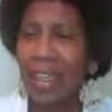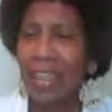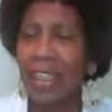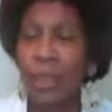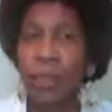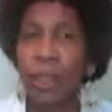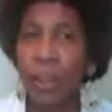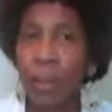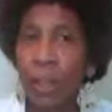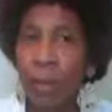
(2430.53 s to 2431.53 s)
she didn't push
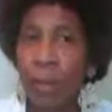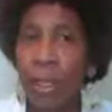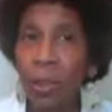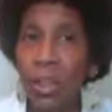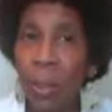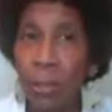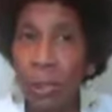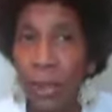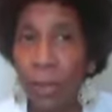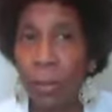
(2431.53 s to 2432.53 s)
me because my mother wasn't a
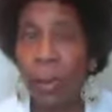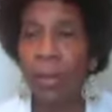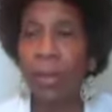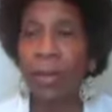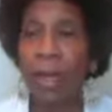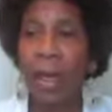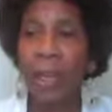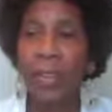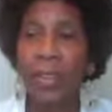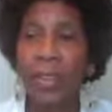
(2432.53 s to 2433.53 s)
pusher. My mother,
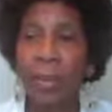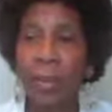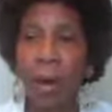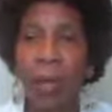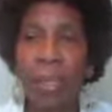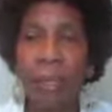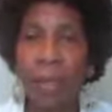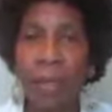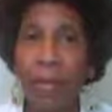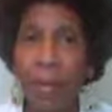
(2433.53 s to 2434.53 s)
she was always made
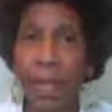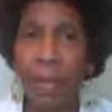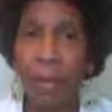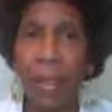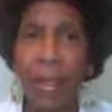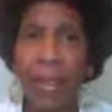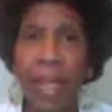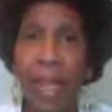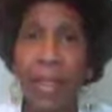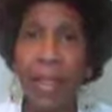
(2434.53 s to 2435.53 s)
me very independent.
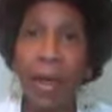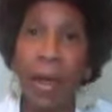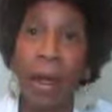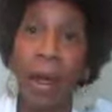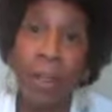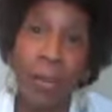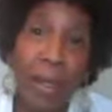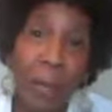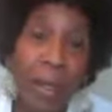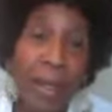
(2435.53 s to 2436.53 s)
That you
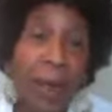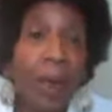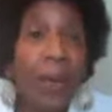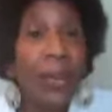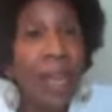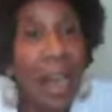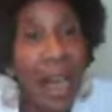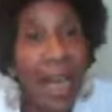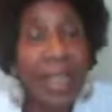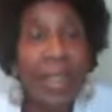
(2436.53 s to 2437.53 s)
make your bed hard, you lie
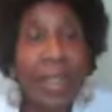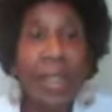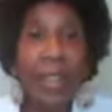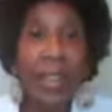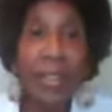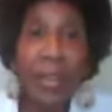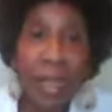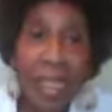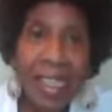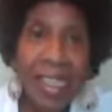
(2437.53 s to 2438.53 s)
in it. You do
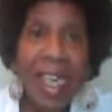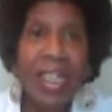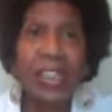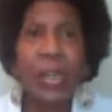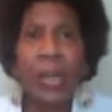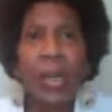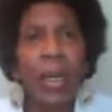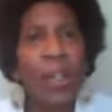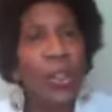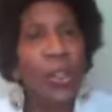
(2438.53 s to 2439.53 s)
these things. You
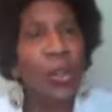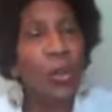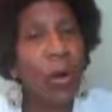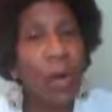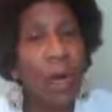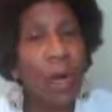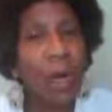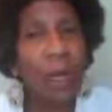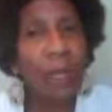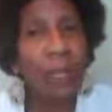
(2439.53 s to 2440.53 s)
are